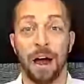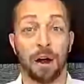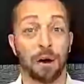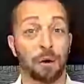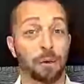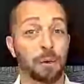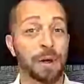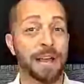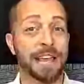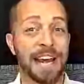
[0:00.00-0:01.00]
Are we
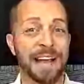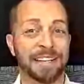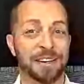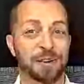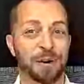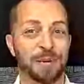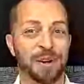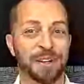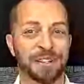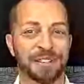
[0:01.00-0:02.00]
getting back to
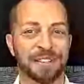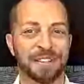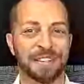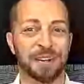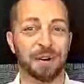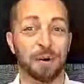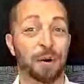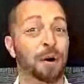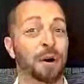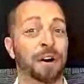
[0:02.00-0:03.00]
normal
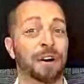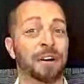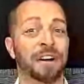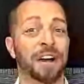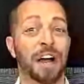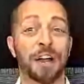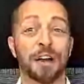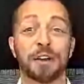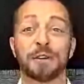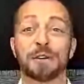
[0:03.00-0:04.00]
or
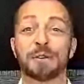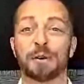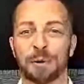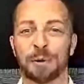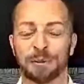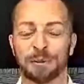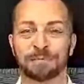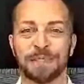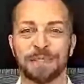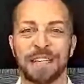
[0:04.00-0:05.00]
a new normal?
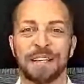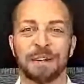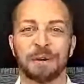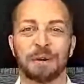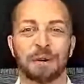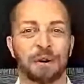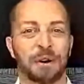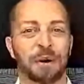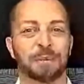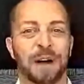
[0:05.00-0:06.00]

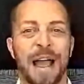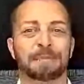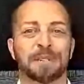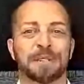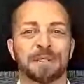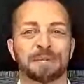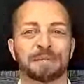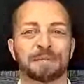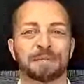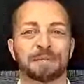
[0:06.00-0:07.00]
Or perhaps
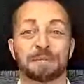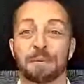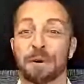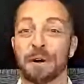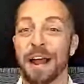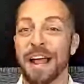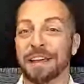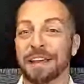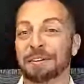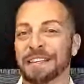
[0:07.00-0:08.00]
more
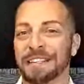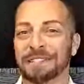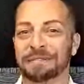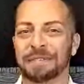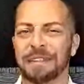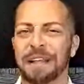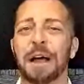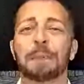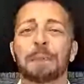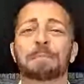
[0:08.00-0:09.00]
accurately,
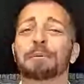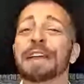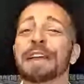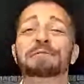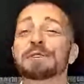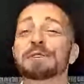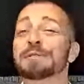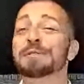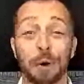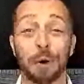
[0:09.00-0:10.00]
a brave
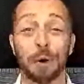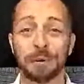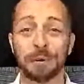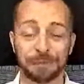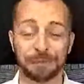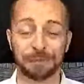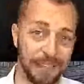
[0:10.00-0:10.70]
new normal?